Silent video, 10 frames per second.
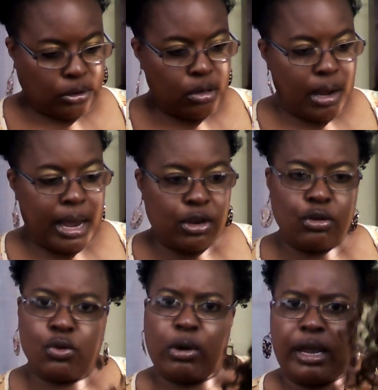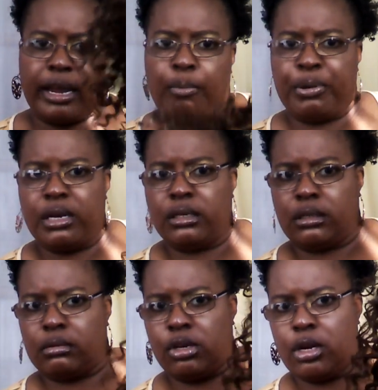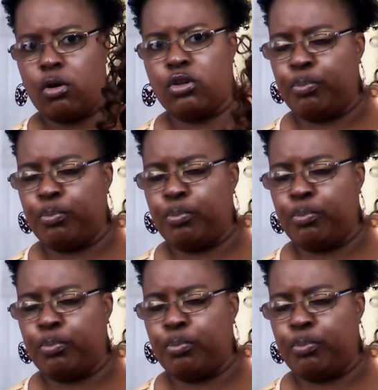You know how you do a hair piece? You know,